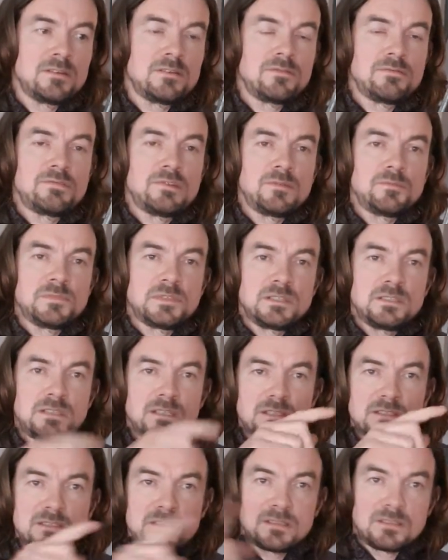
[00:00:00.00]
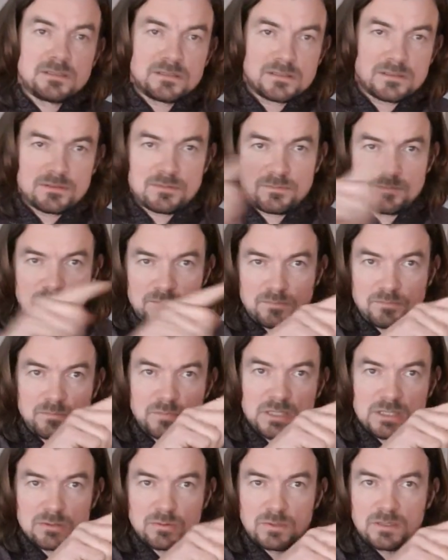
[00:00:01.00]
from the distance
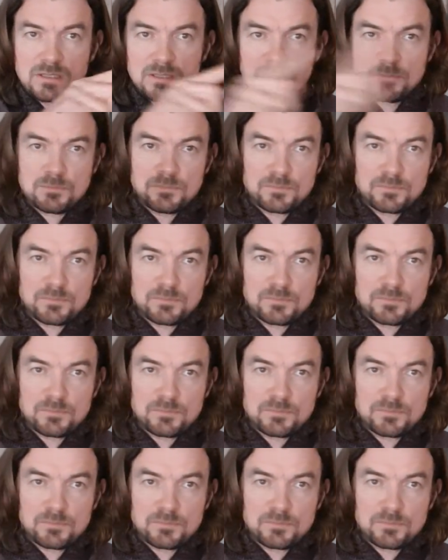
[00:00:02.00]
between the